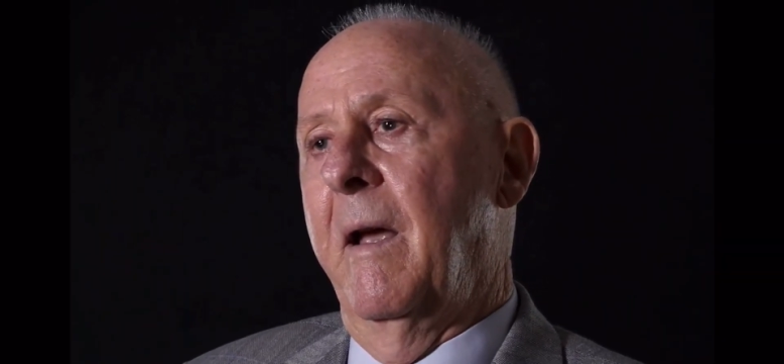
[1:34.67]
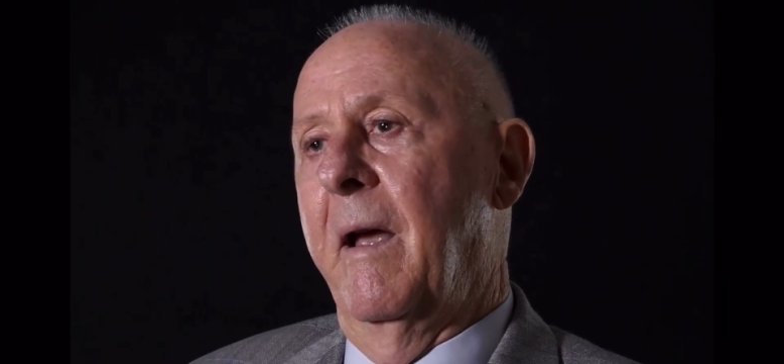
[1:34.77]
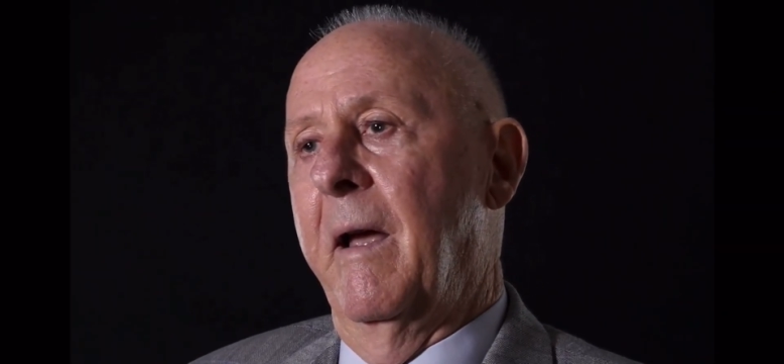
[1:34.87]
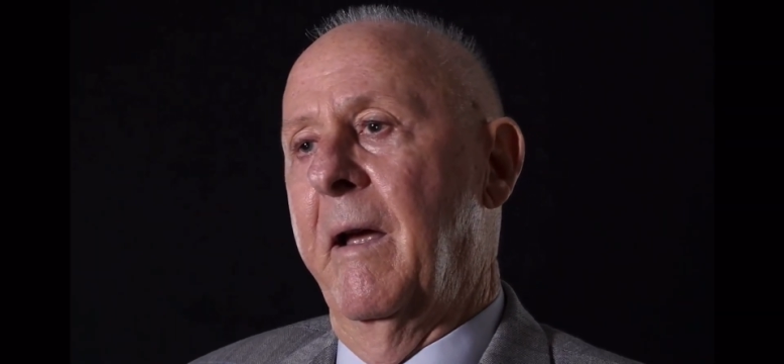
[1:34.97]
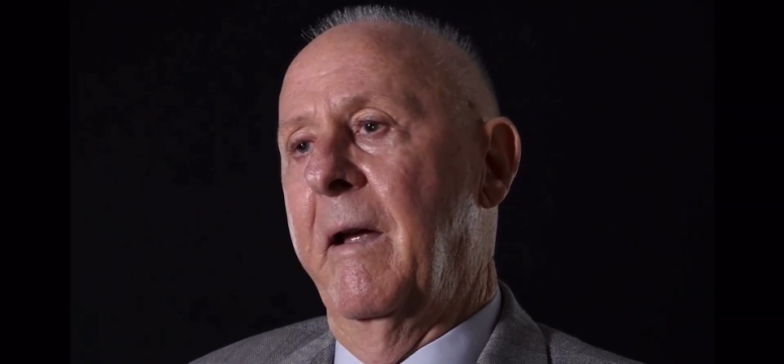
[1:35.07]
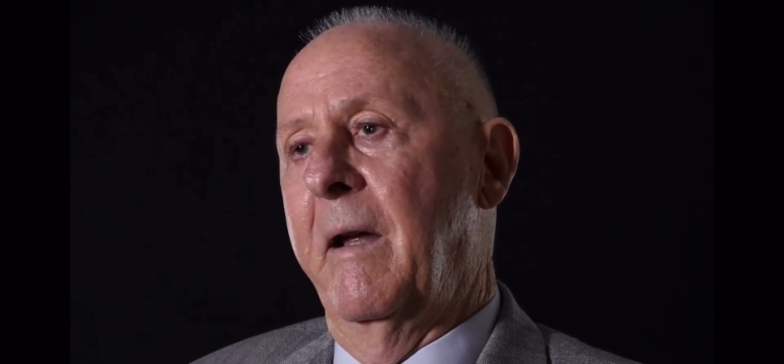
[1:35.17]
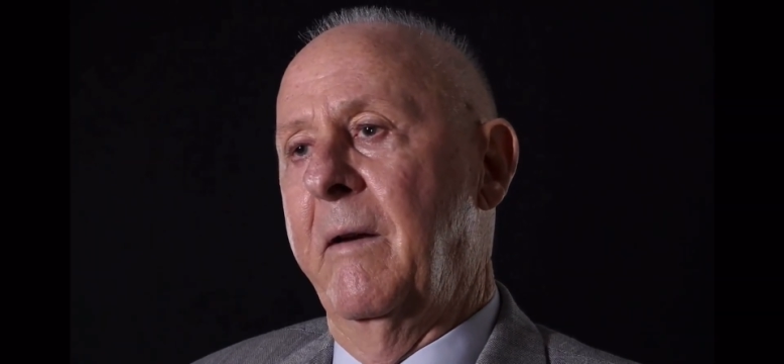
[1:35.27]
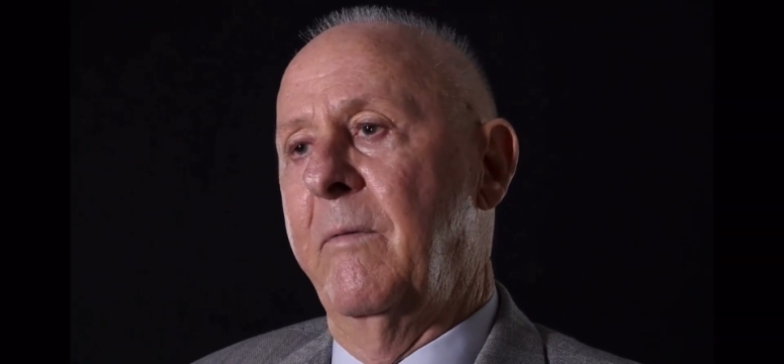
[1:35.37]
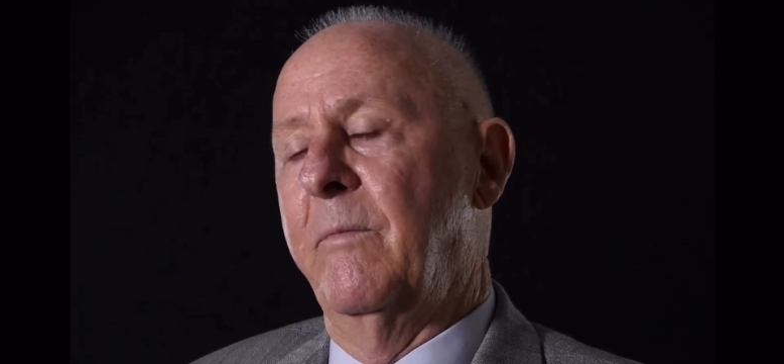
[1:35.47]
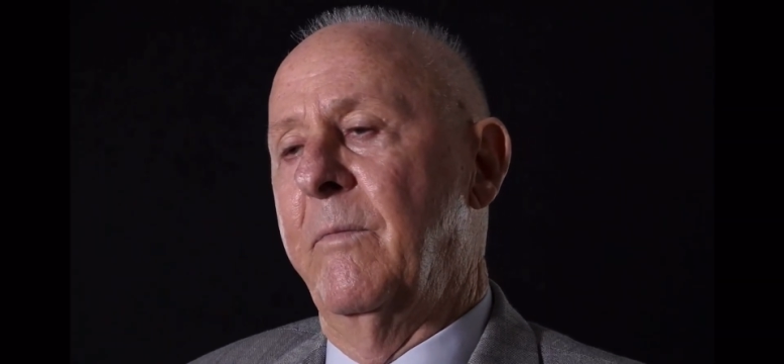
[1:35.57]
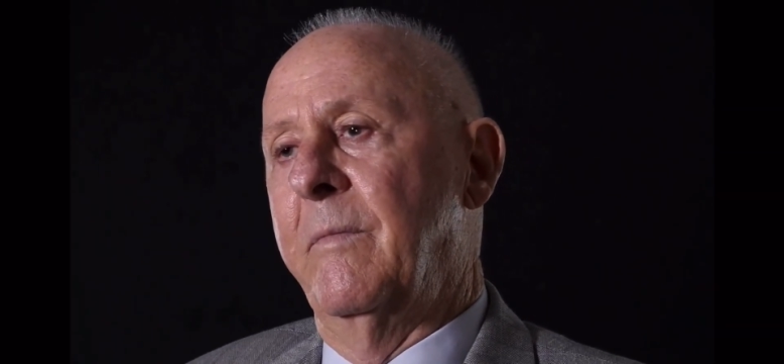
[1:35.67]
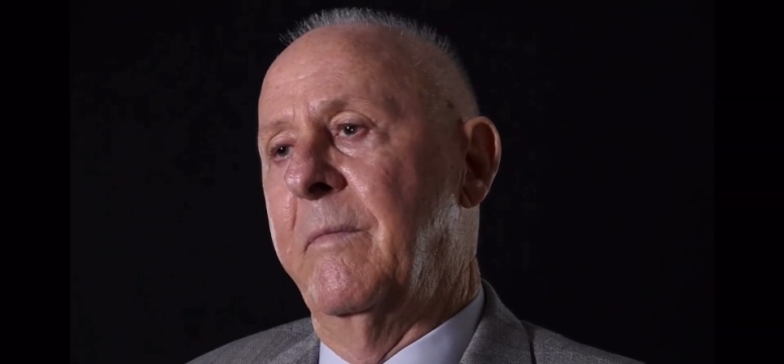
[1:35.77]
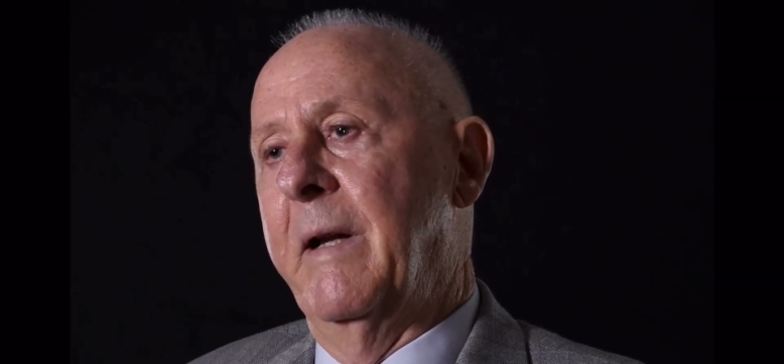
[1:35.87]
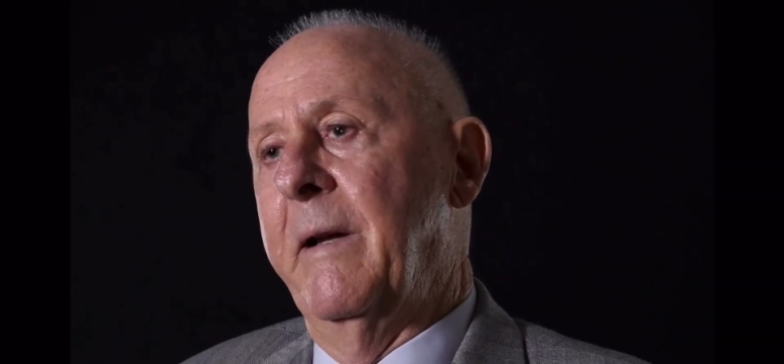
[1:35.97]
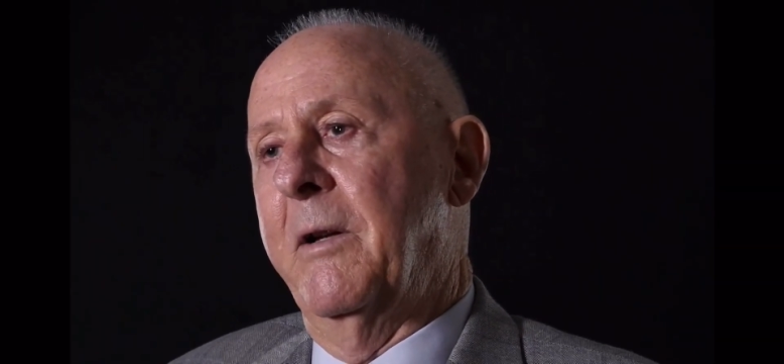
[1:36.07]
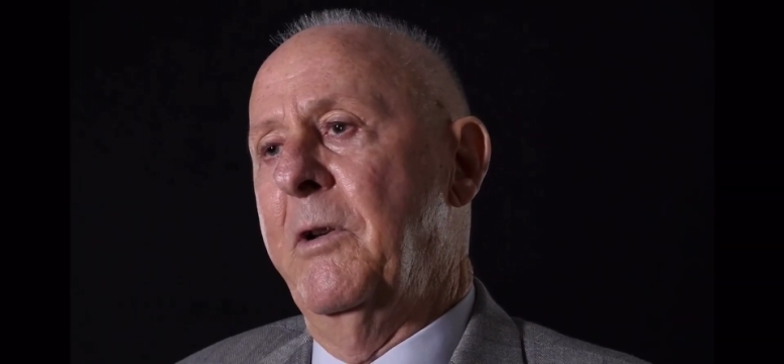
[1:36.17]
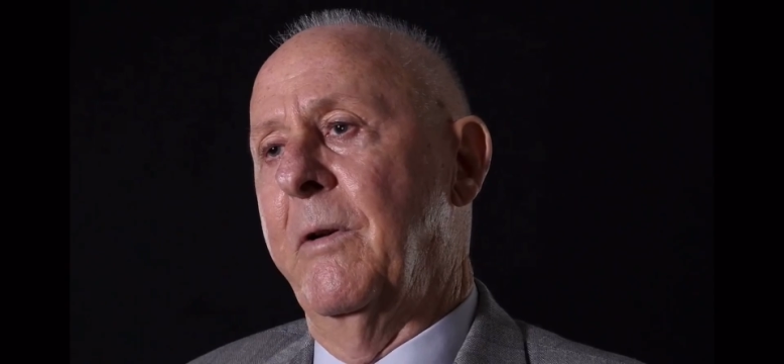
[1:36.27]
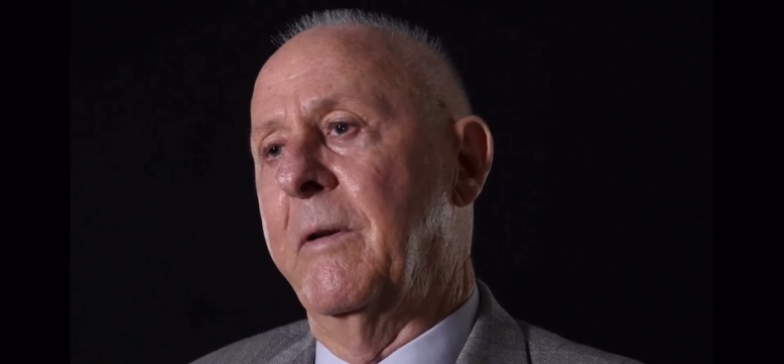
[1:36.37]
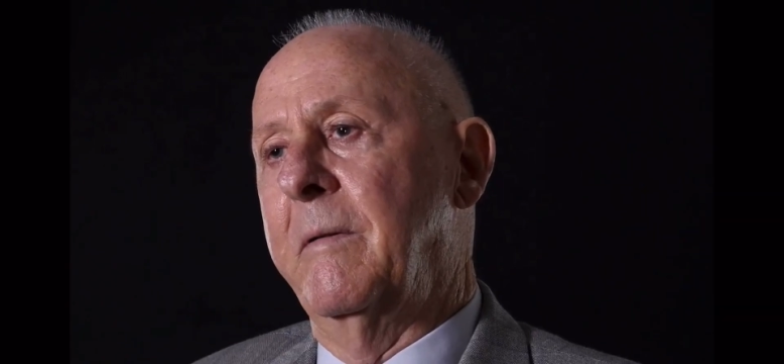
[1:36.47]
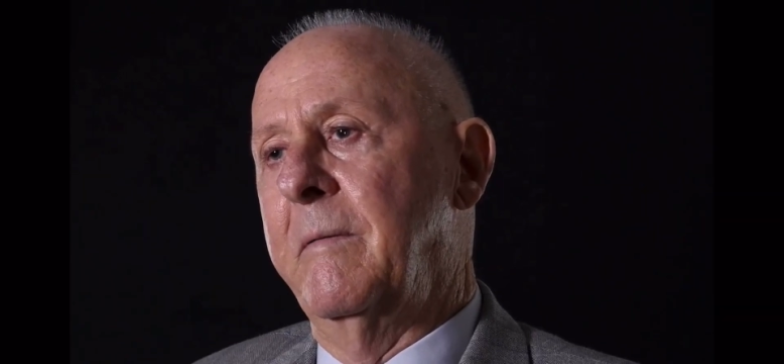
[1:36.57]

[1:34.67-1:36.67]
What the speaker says: and how to do it.